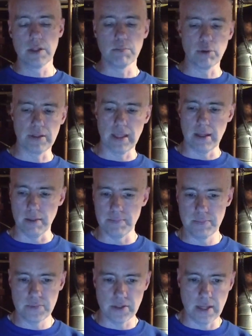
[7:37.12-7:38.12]
bring that up
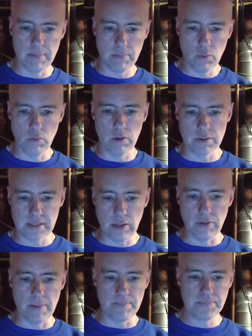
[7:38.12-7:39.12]
to them or tell
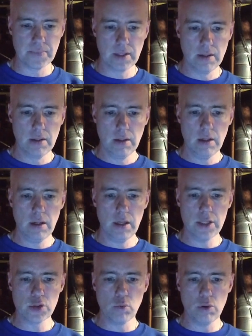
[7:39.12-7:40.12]
them.
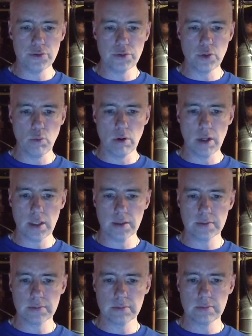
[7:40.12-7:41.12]
As you all do your work,
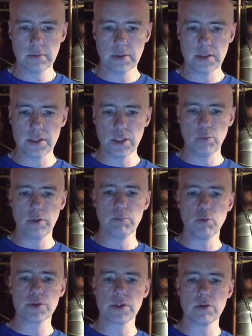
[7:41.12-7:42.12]
and continuing,
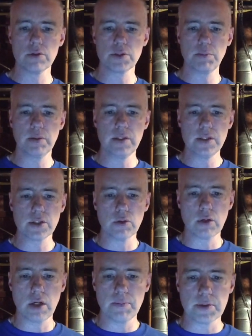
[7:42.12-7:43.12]
boys and girls, please
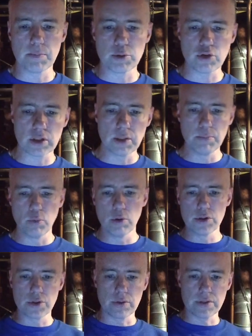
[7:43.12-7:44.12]
look up at the projected
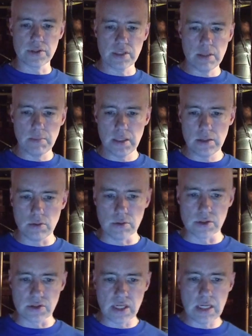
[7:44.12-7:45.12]
boards. You could see me do
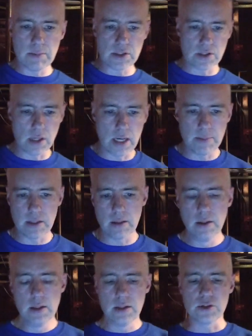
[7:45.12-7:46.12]
the same assignment.
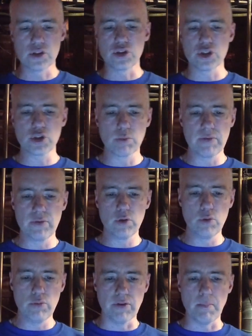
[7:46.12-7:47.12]
This is just a
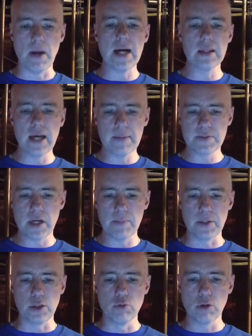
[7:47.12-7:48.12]
review from my
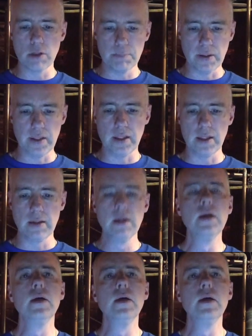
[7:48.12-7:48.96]
laptop that you're completing,